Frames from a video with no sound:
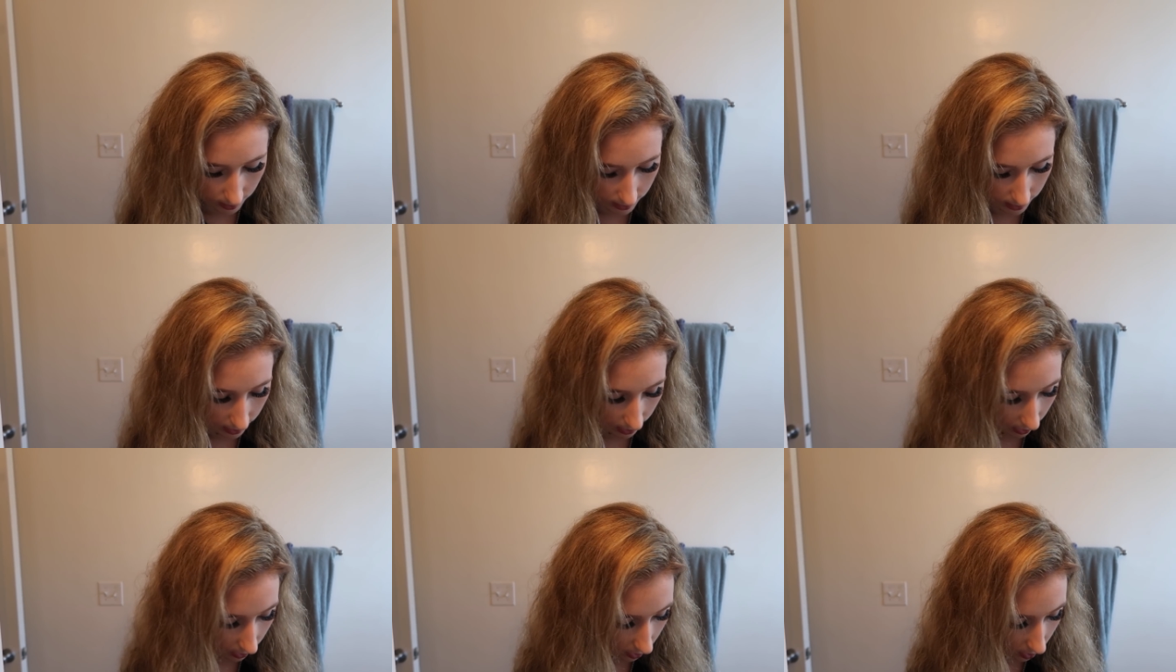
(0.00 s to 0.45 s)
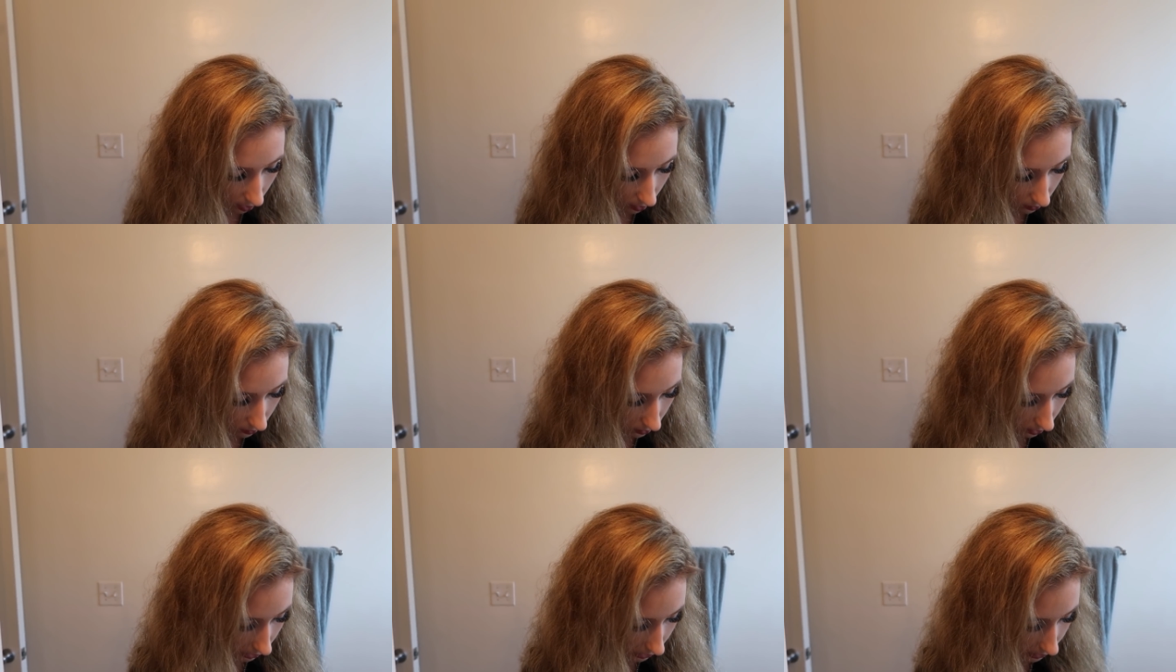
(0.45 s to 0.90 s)
And now,
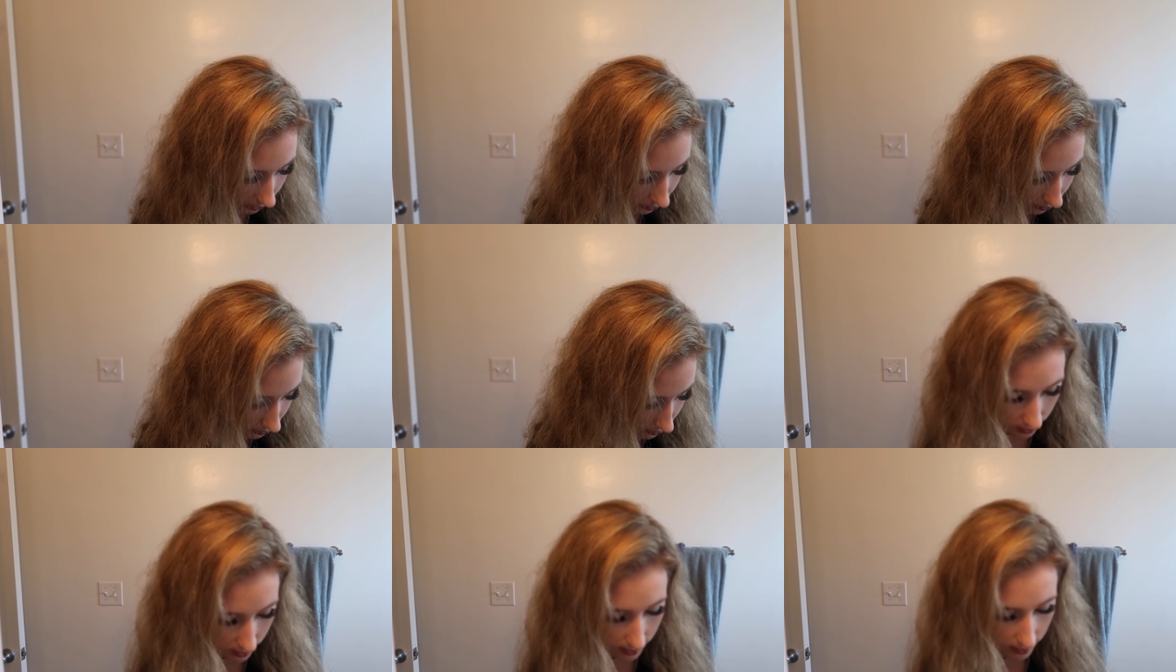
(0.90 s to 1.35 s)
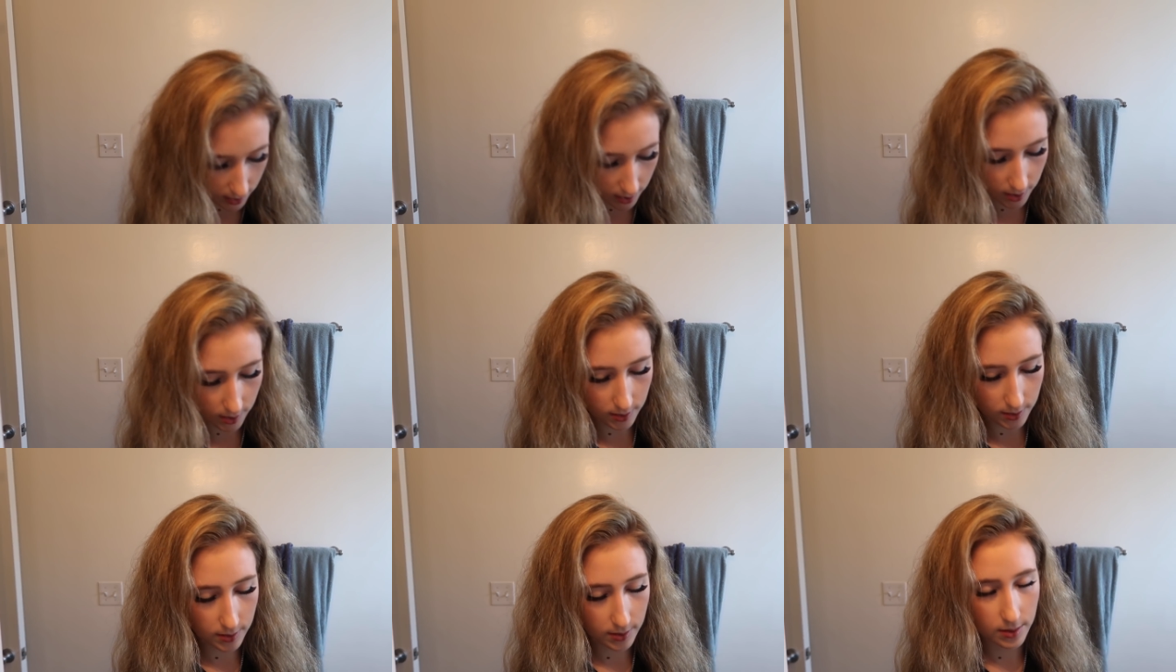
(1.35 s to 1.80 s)
what is
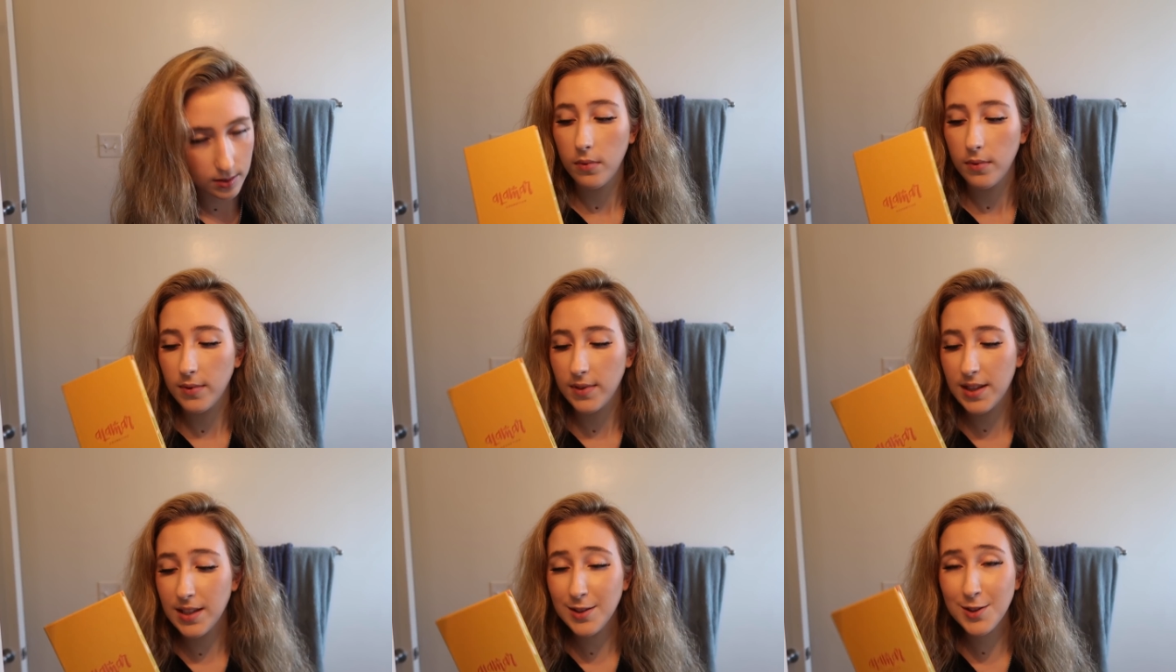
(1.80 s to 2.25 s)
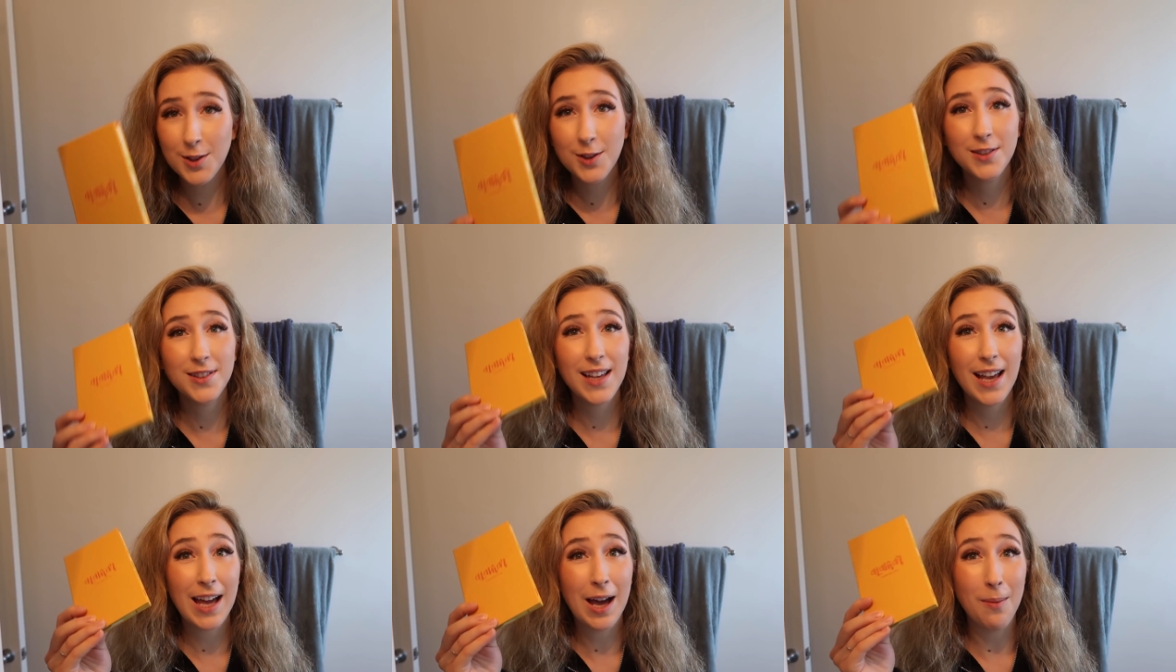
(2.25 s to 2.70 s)
this? This
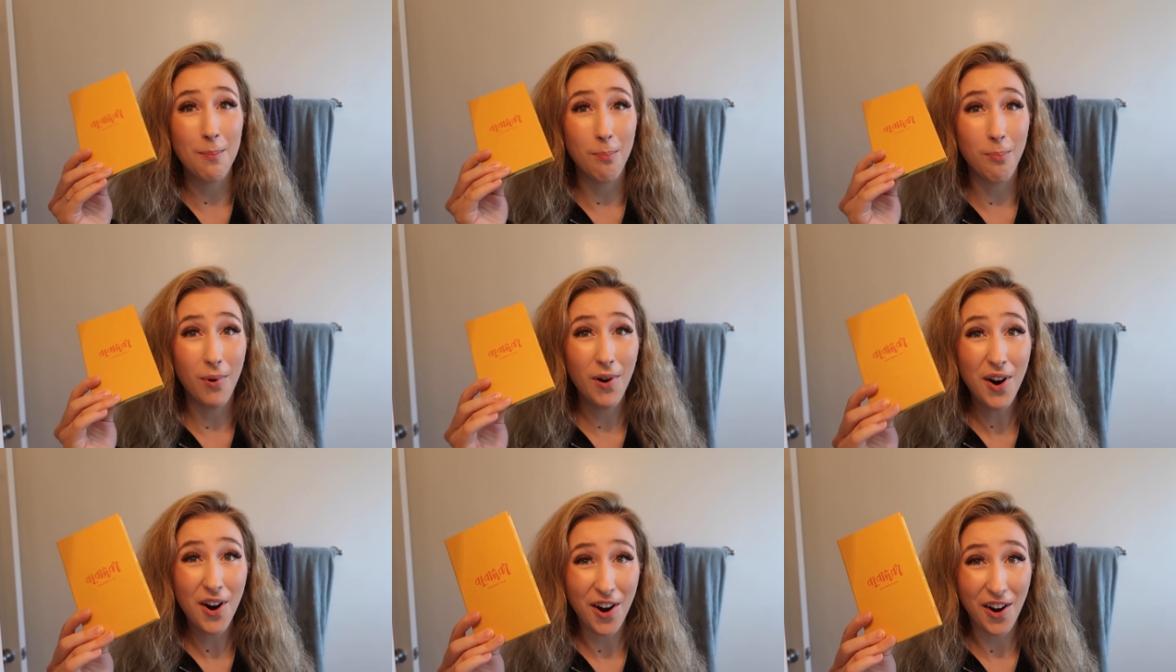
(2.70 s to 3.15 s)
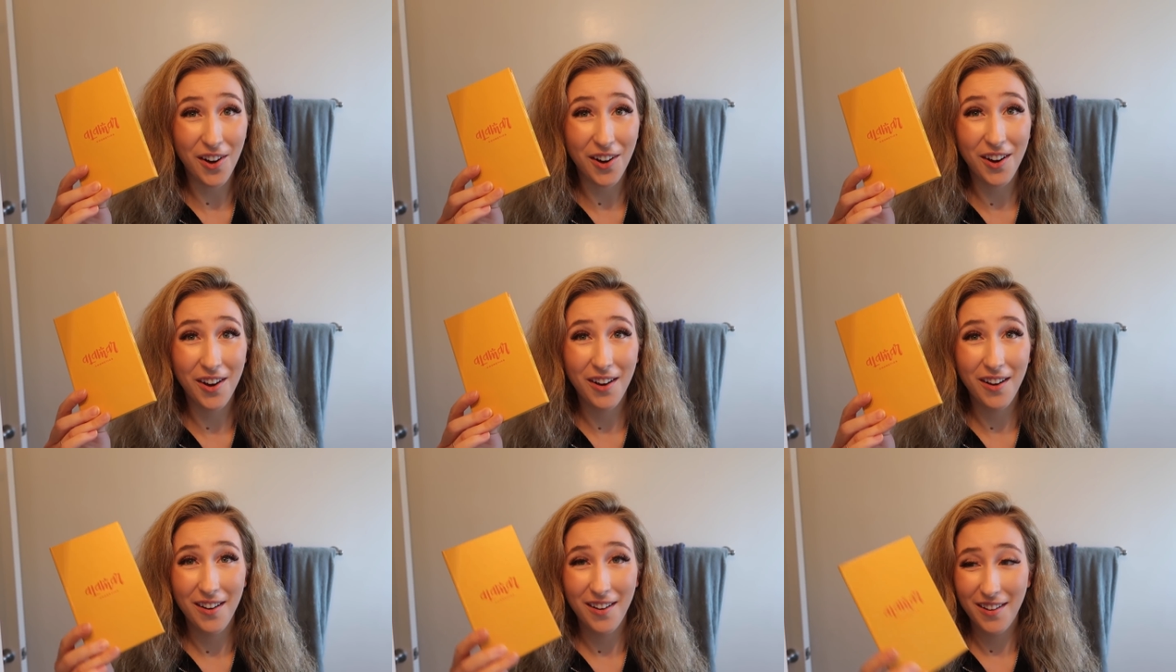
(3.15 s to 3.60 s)
looks like a
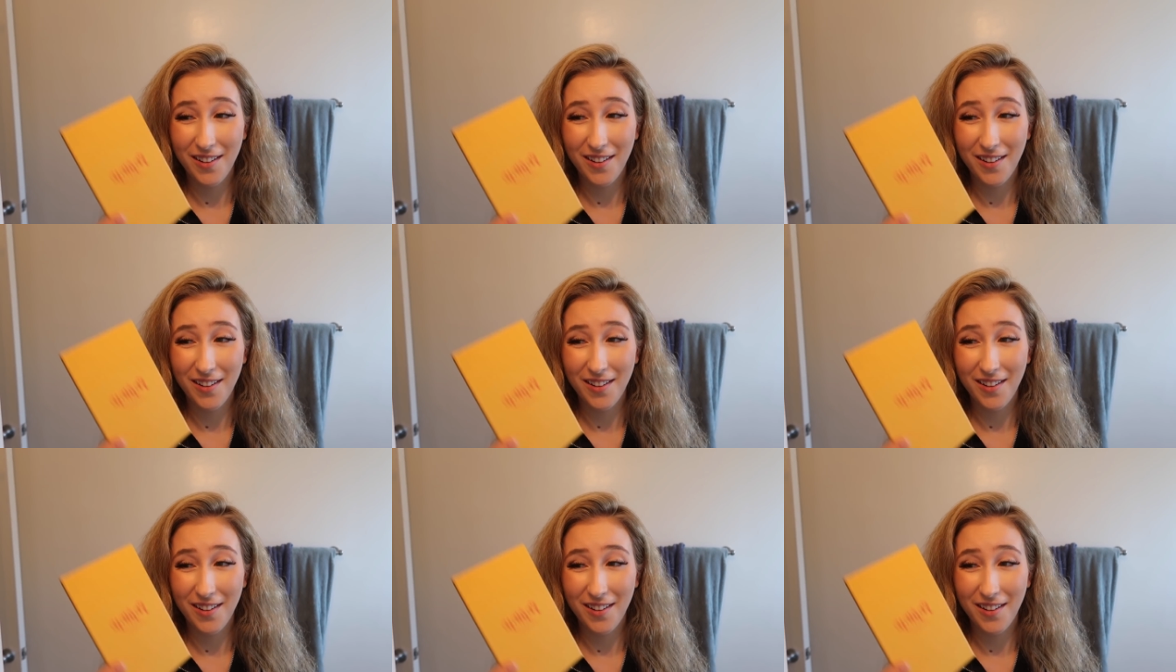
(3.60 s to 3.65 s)
book.